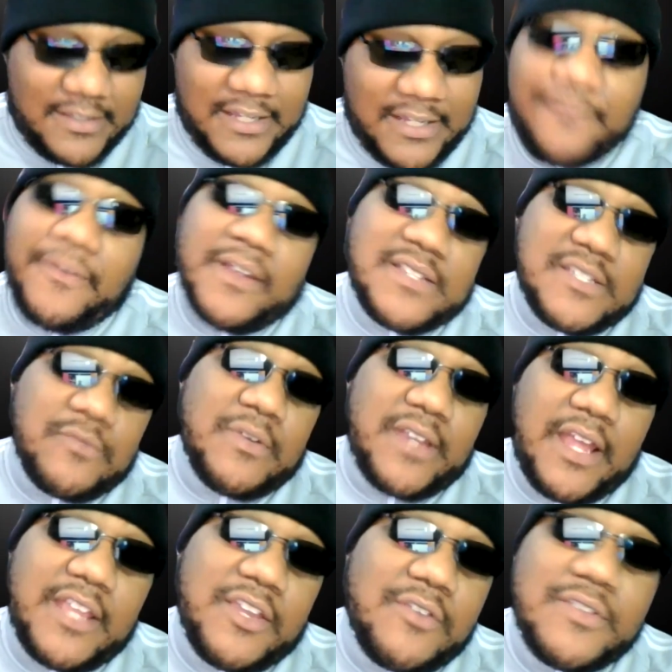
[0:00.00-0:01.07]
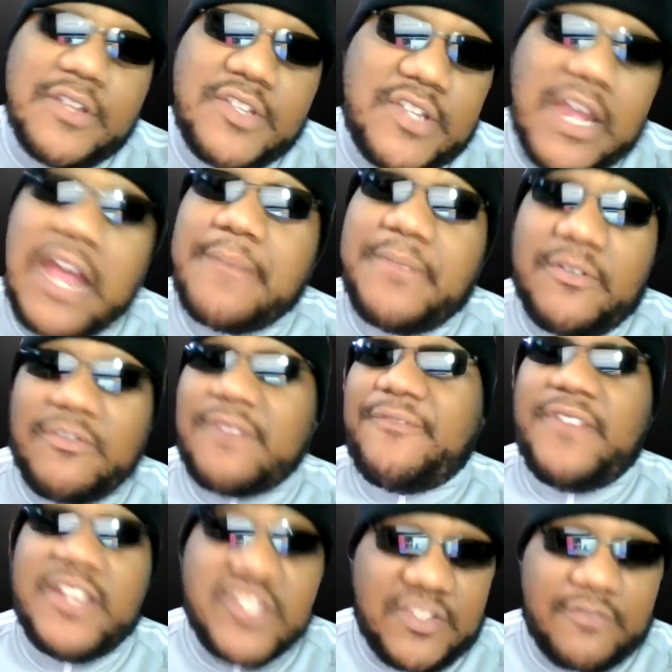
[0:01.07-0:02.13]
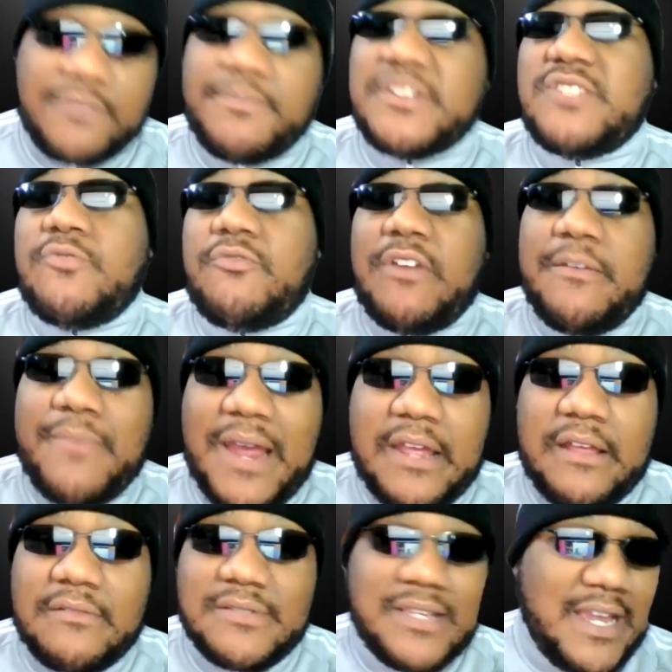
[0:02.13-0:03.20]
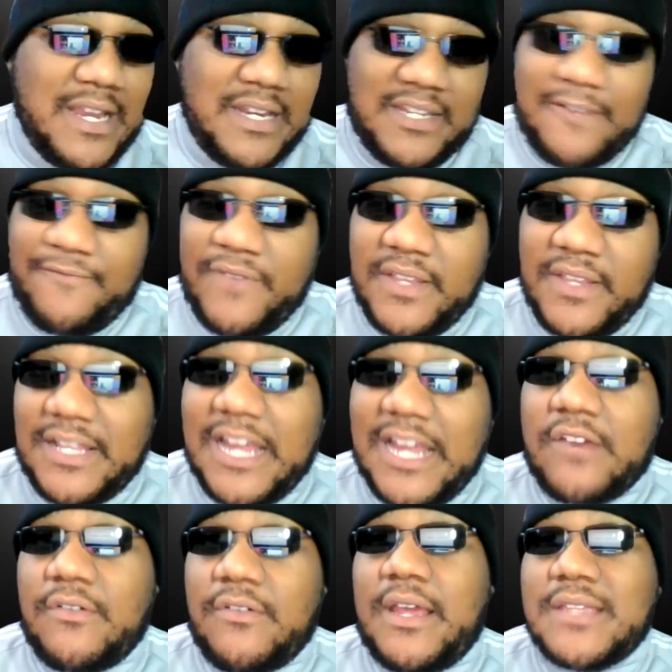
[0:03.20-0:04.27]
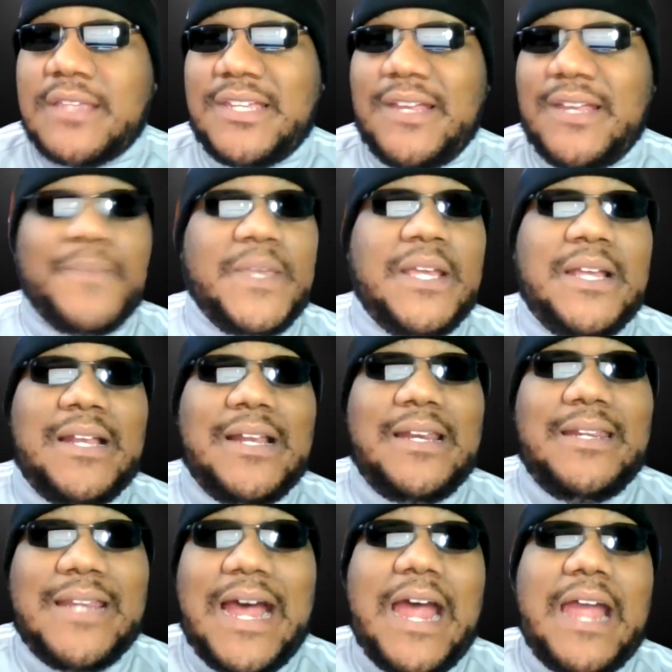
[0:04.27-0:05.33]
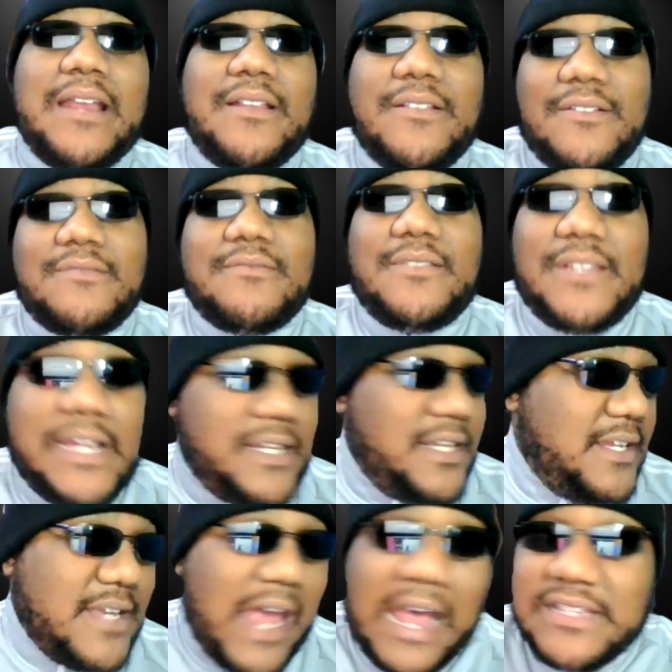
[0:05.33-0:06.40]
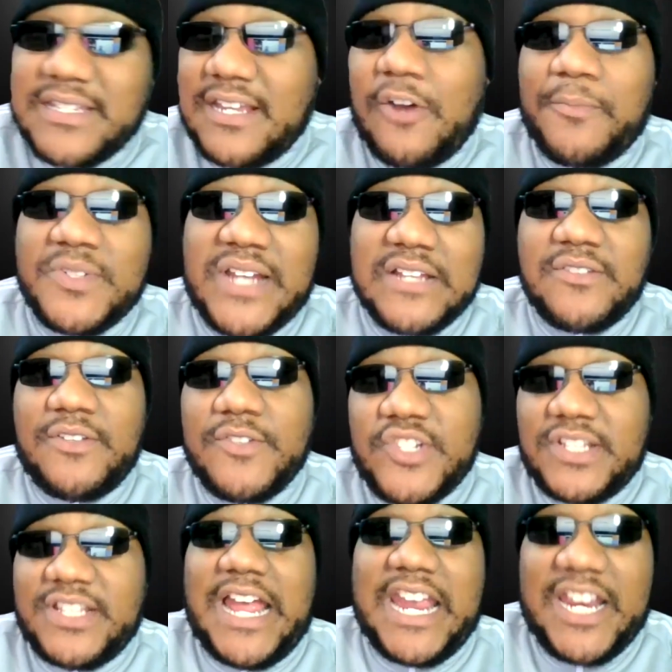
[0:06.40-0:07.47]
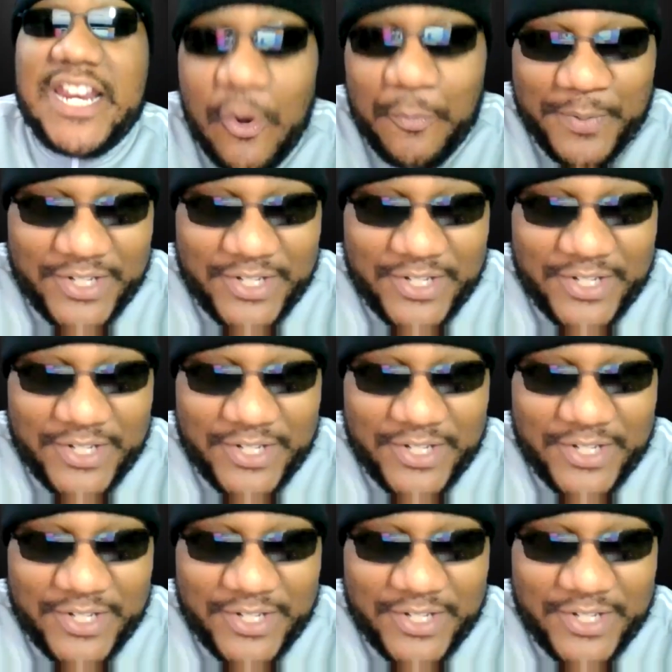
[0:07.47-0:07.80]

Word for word: defense is what getting you the job of finishing with rebounds, defending like crazy, not letting guys get open shots who should not get